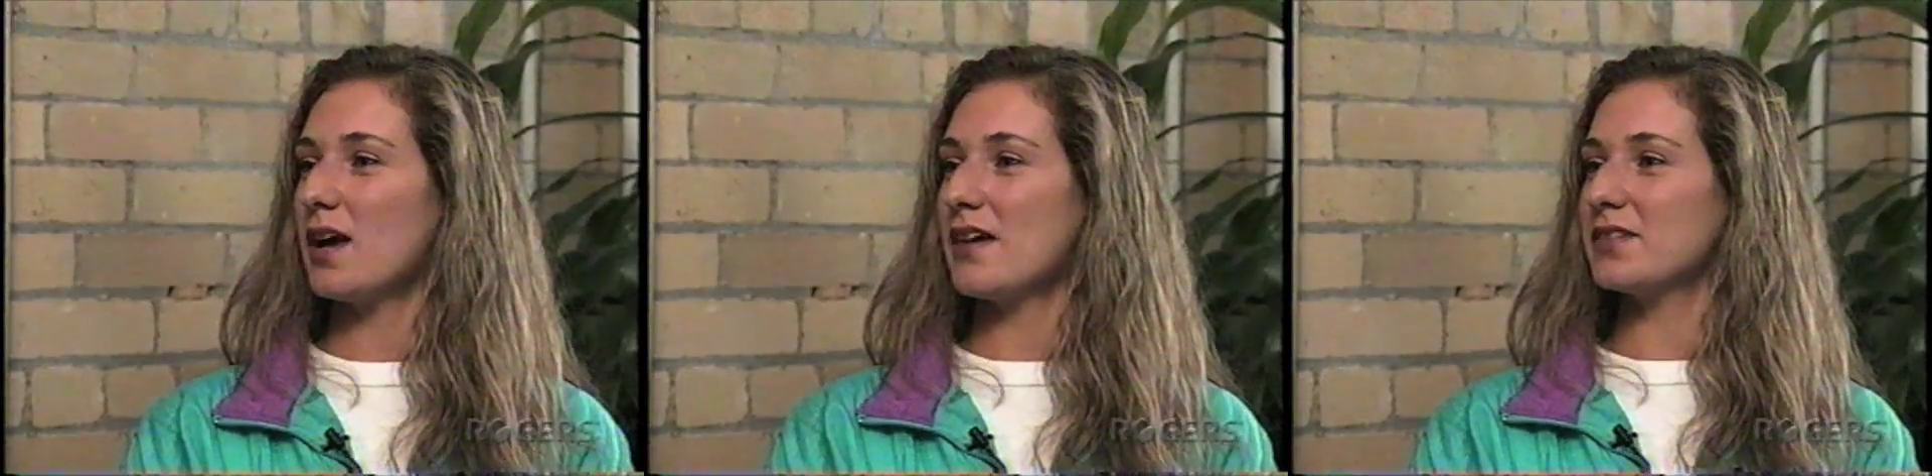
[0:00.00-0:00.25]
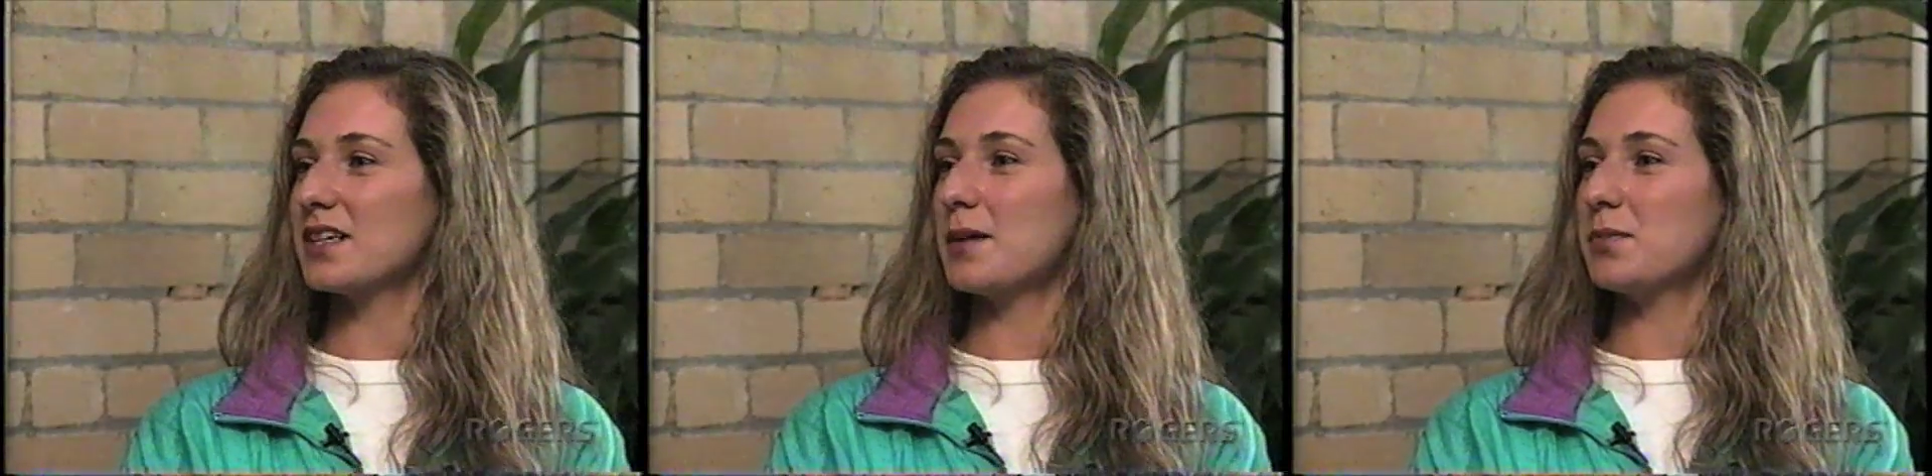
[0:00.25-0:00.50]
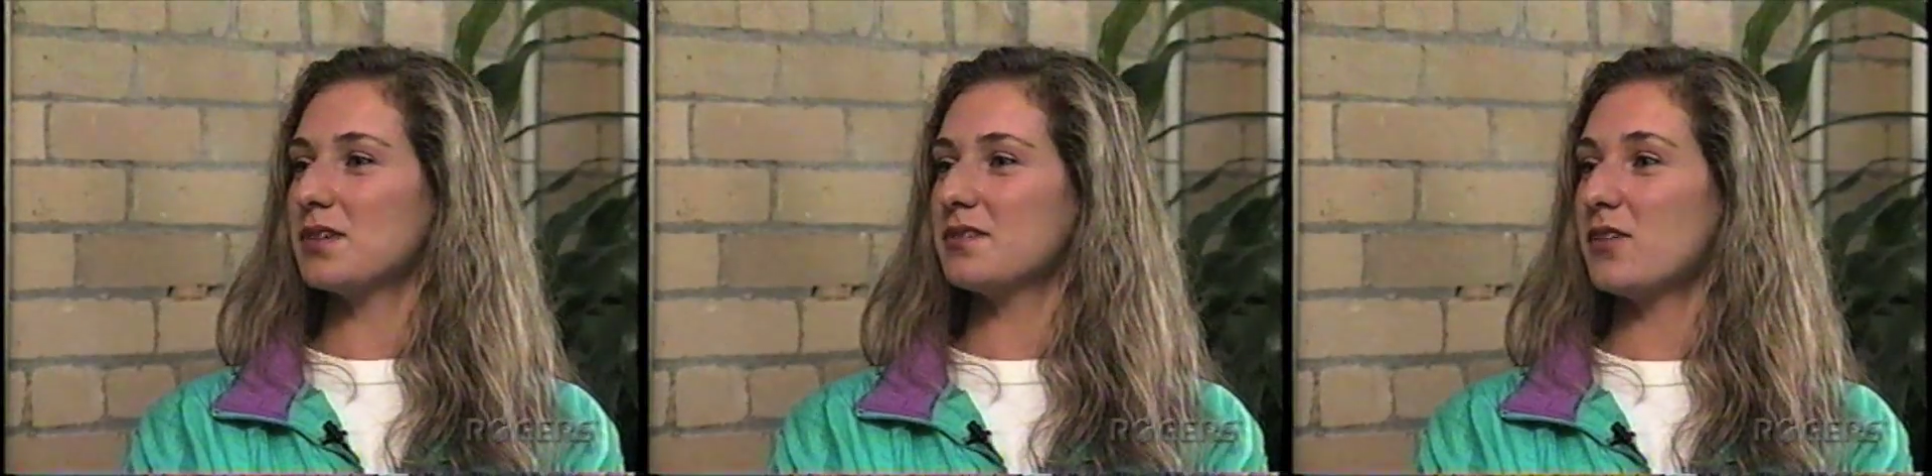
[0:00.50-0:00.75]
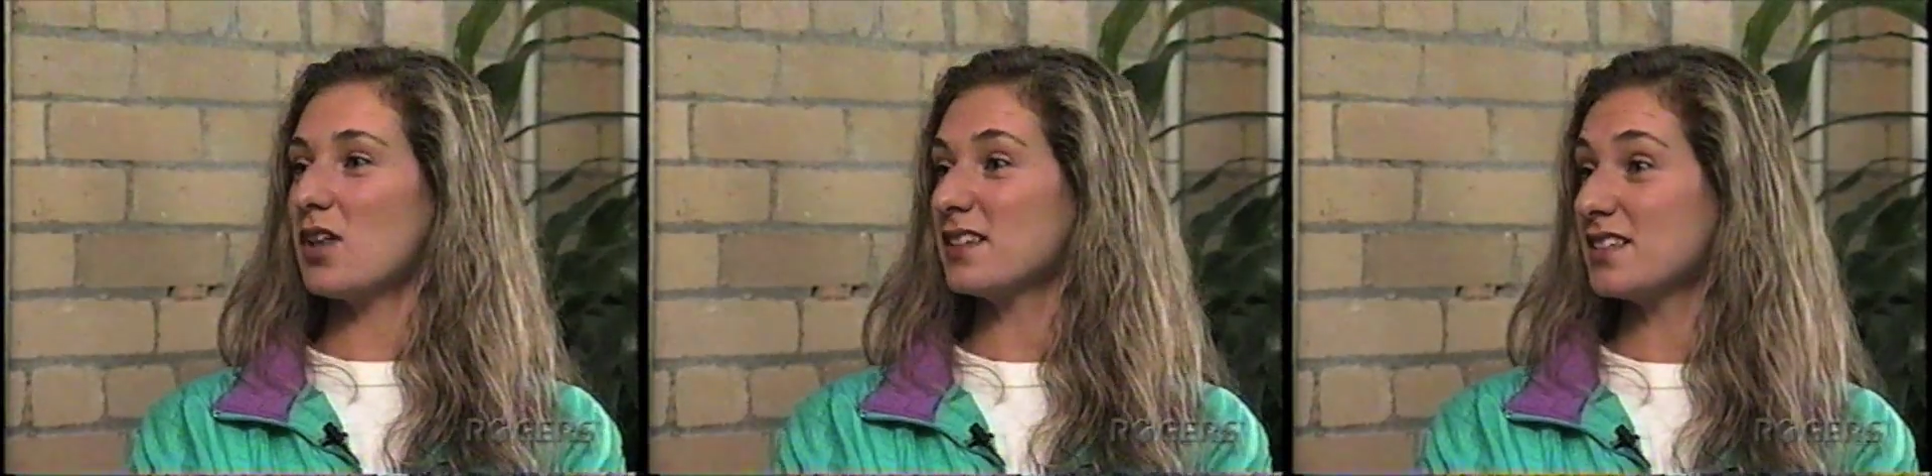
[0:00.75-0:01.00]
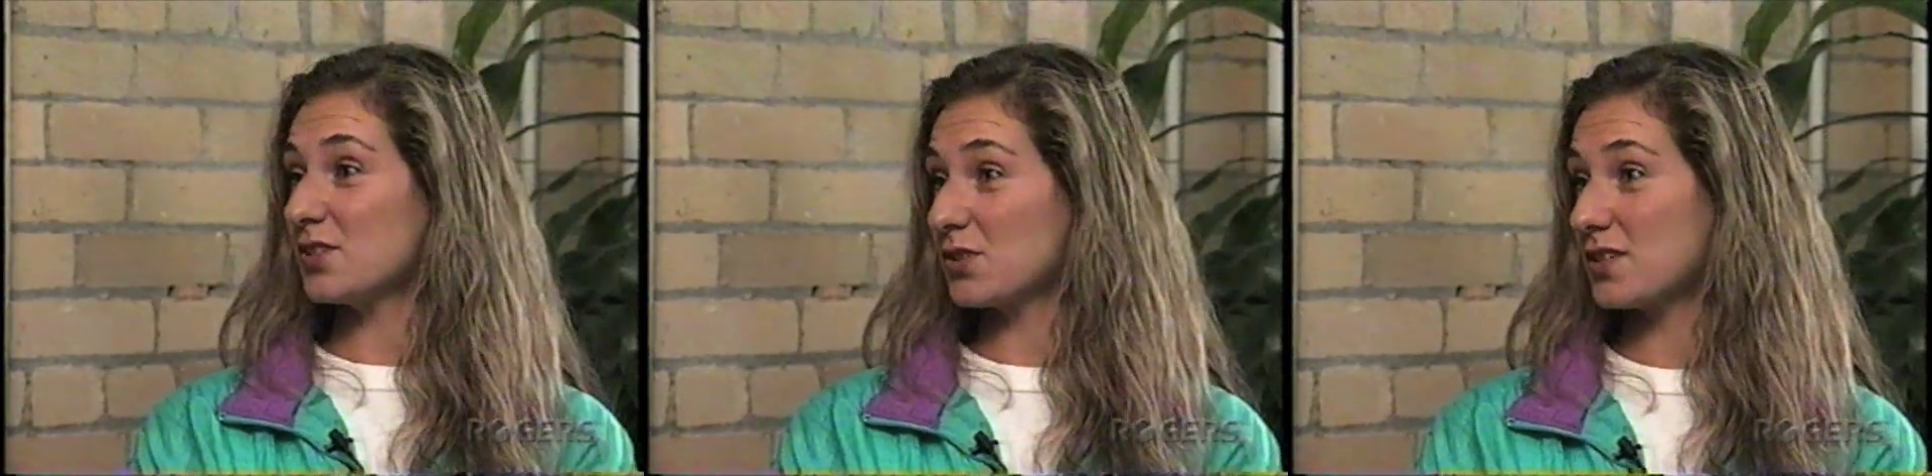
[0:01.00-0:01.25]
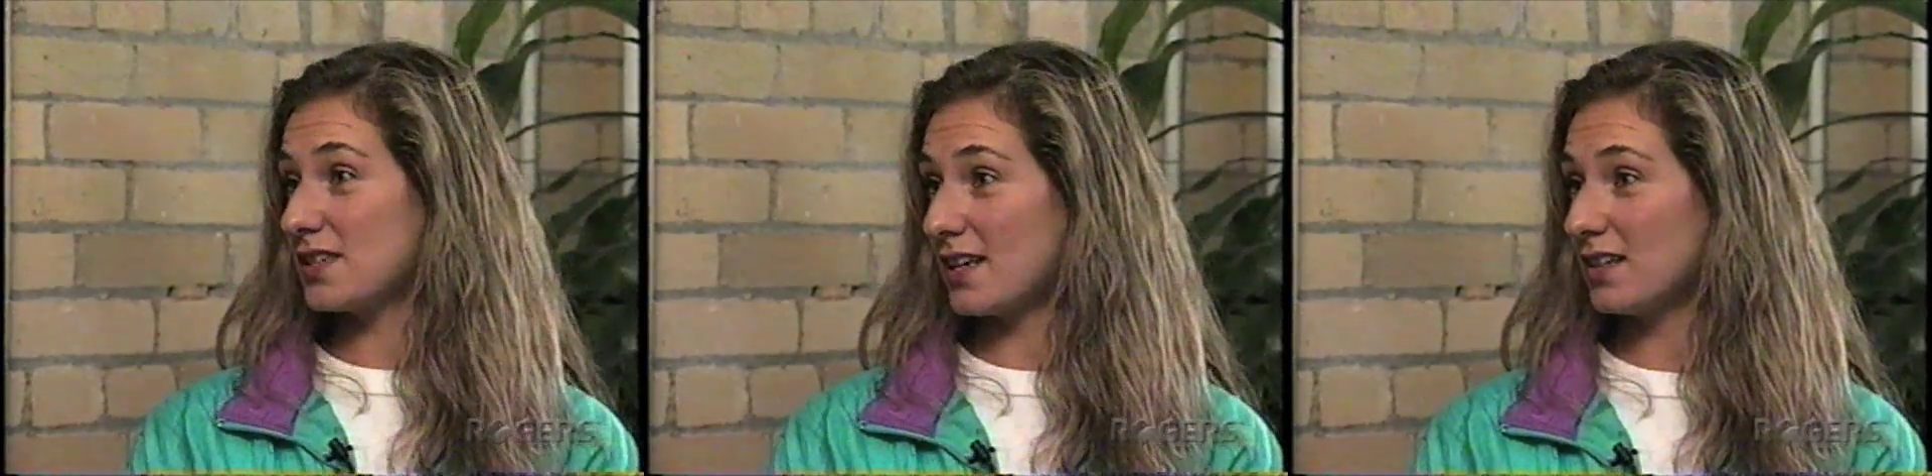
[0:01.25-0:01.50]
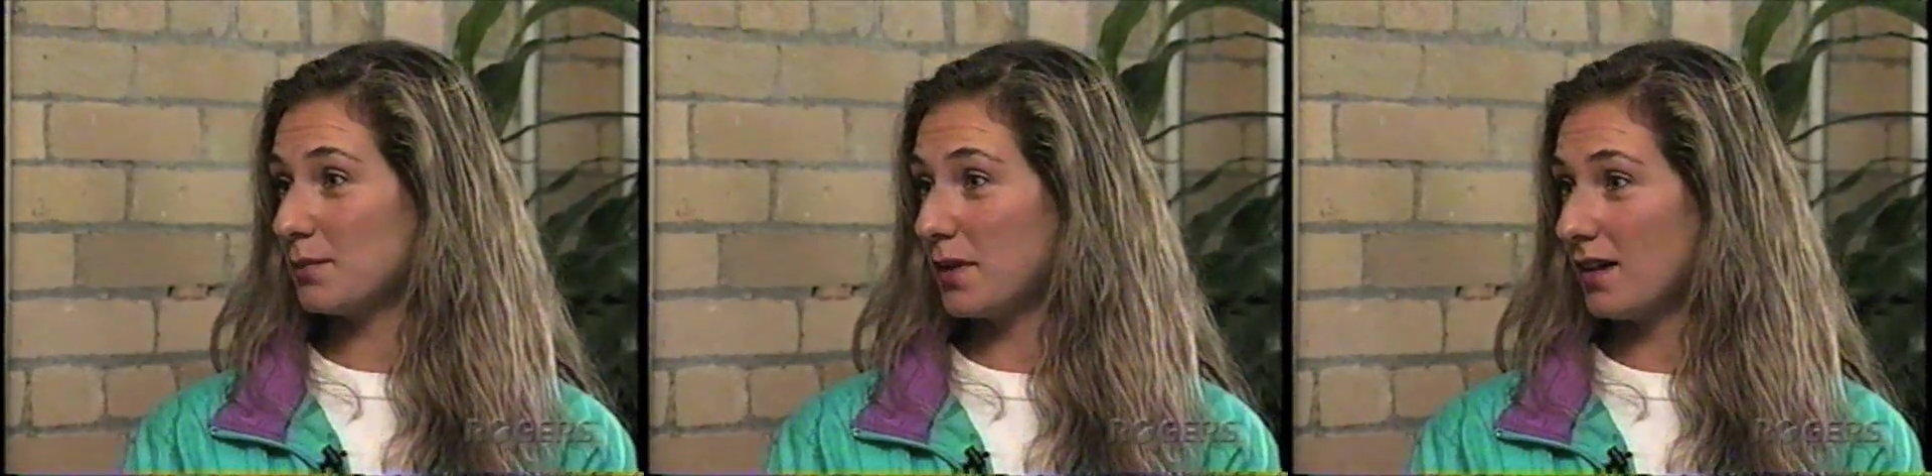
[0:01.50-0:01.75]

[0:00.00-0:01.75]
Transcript: you have a couple of volunteers standing